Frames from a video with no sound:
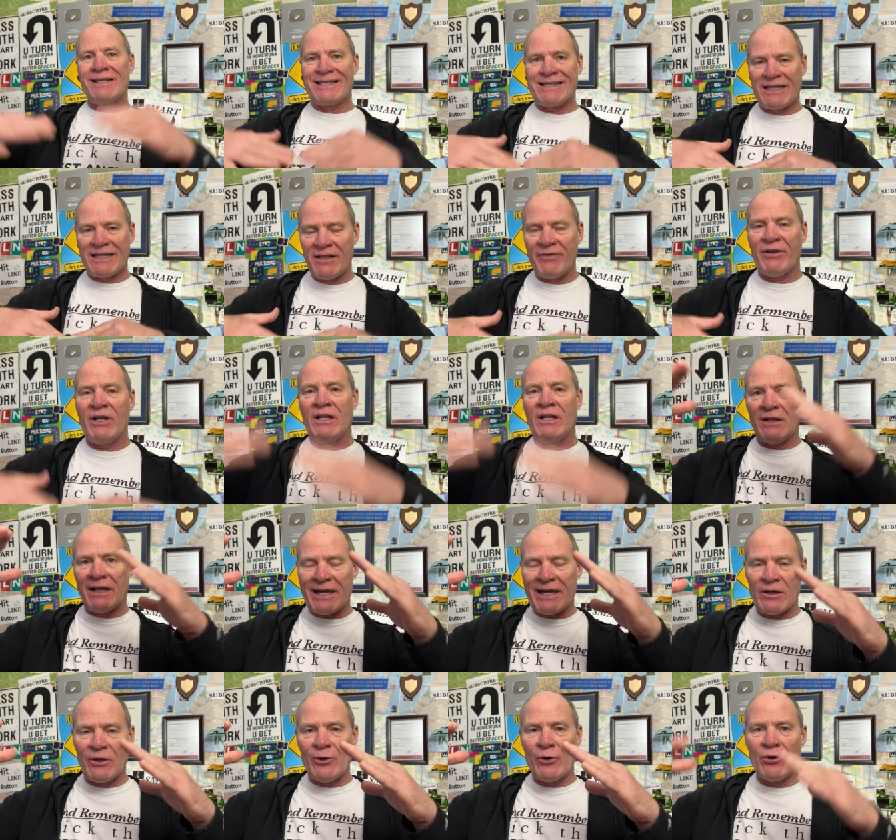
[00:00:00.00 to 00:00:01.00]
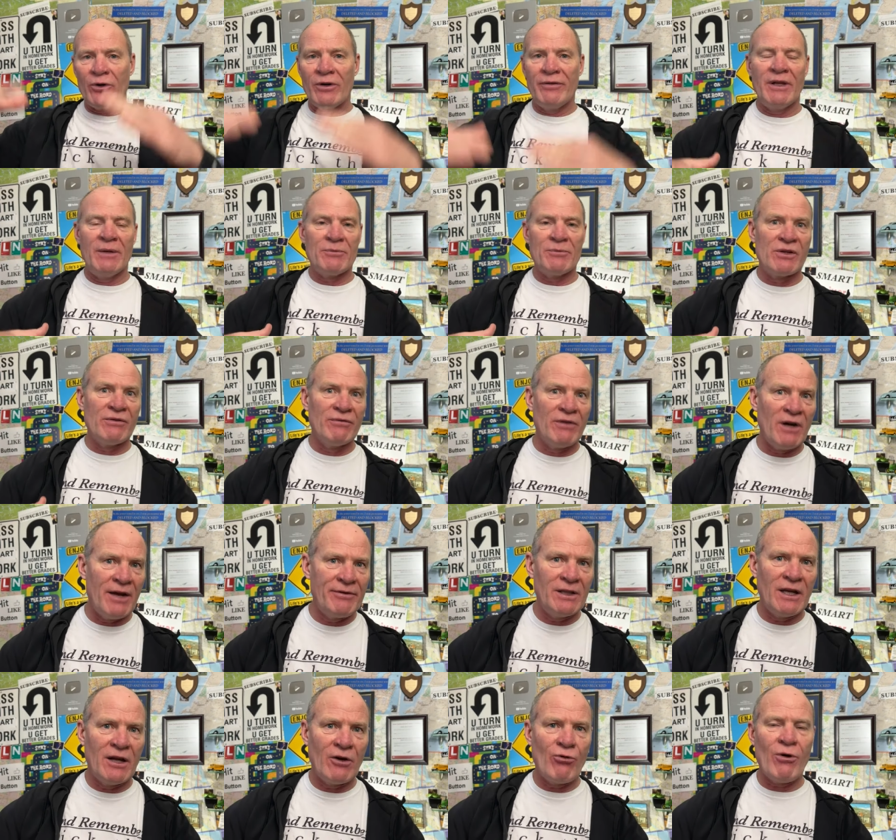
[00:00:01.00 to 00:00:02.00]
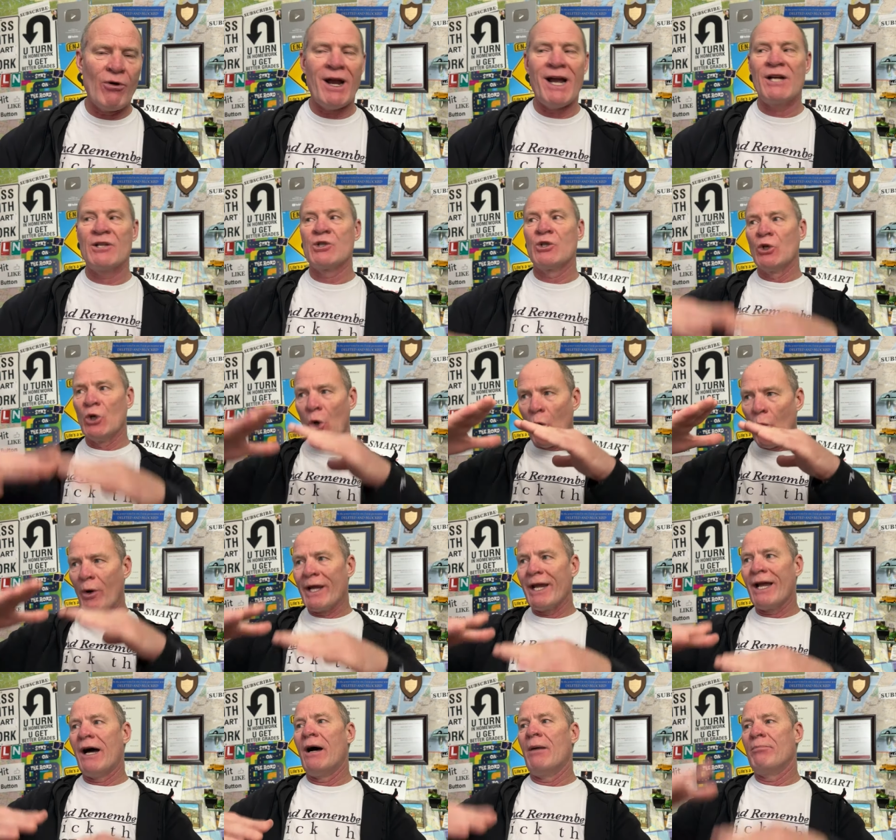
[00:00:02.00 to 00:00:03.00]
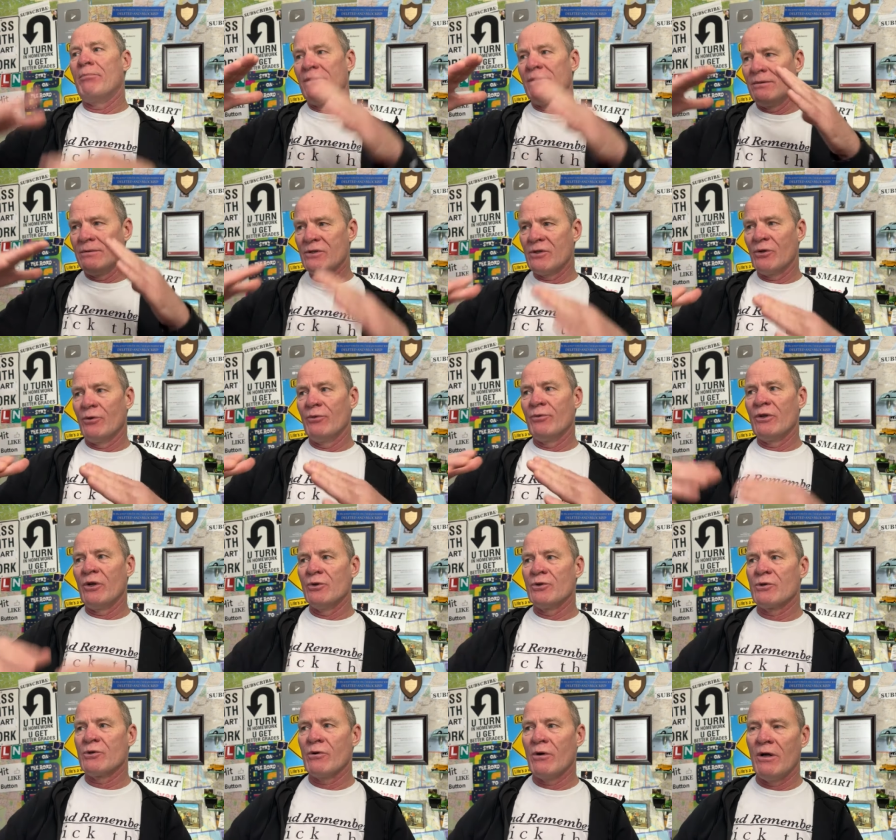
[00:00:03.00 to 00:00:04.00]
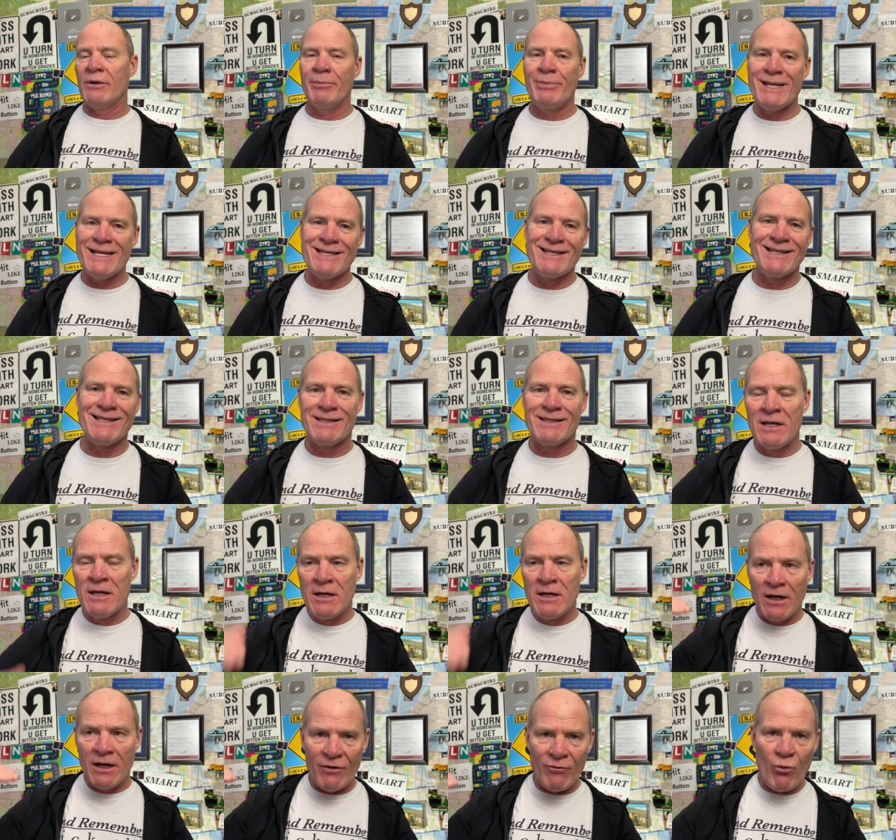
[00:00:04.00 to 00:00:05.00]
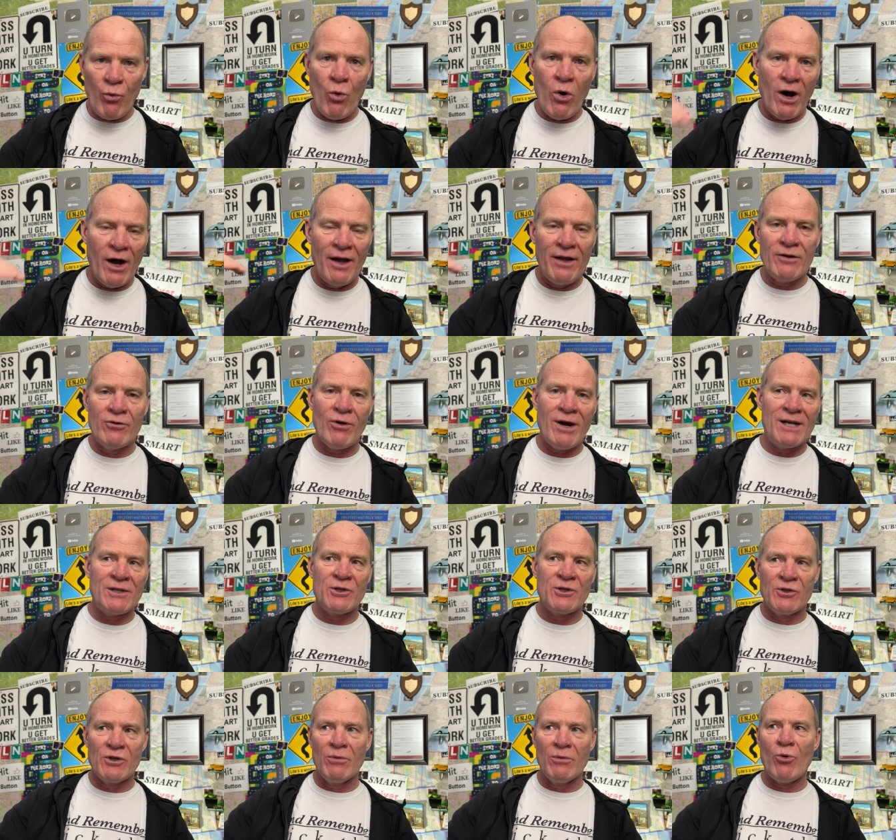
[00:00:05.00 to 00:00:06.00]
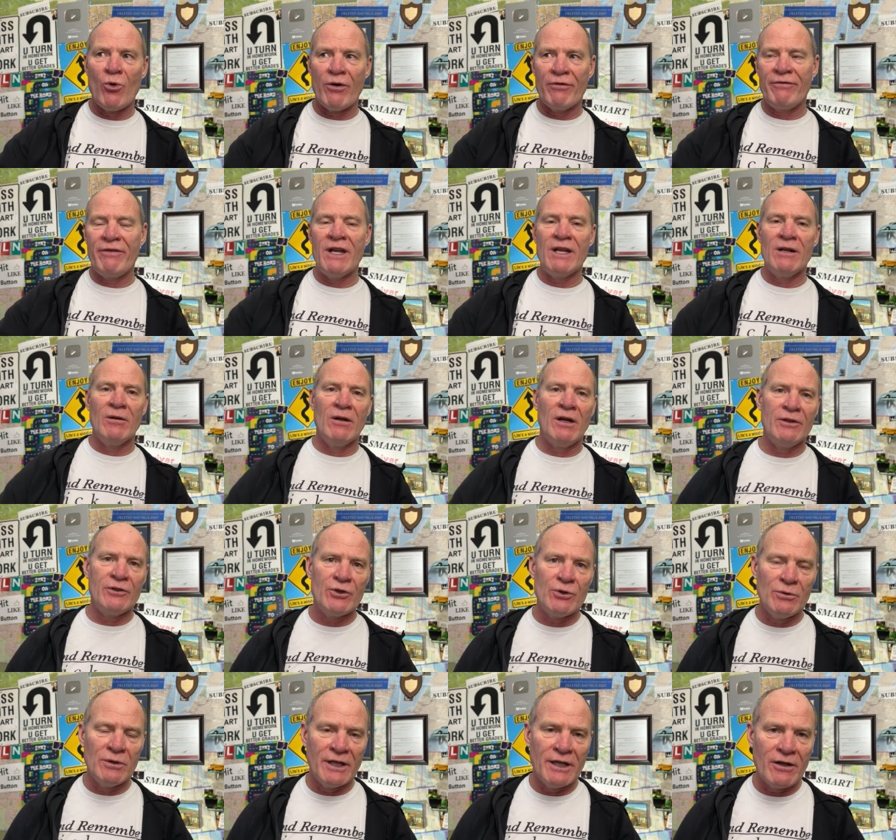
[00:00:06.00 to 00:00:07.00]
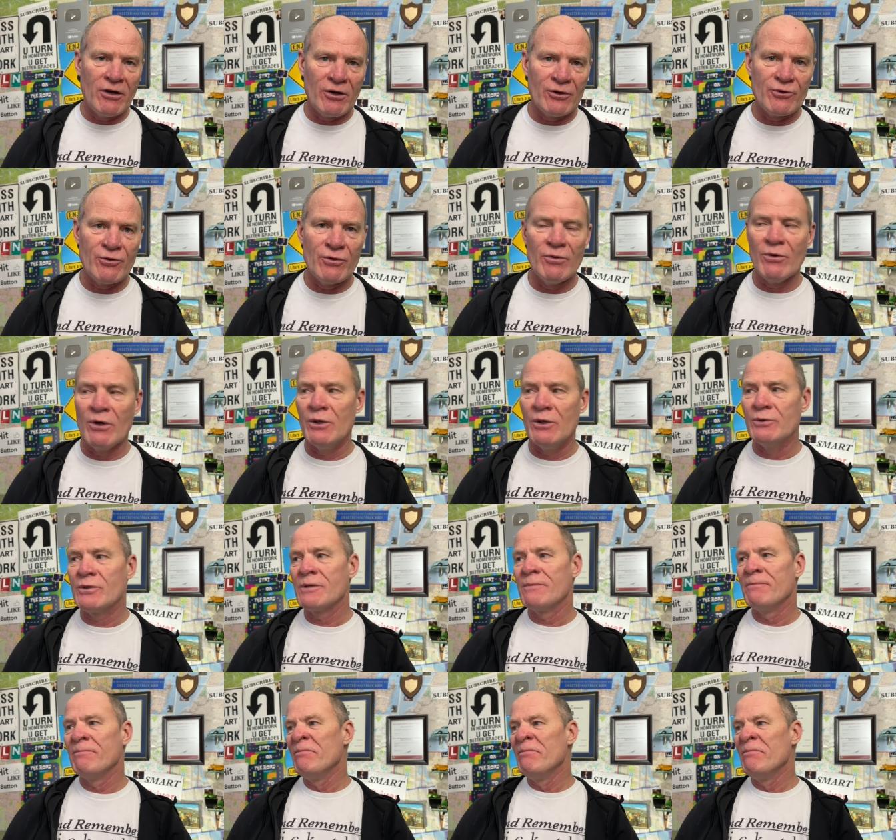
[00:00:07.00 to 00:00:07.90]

significant likelihood of them surviving that crash going up. So those are all the pieces of why crashes are more fatal on two-lane country roads.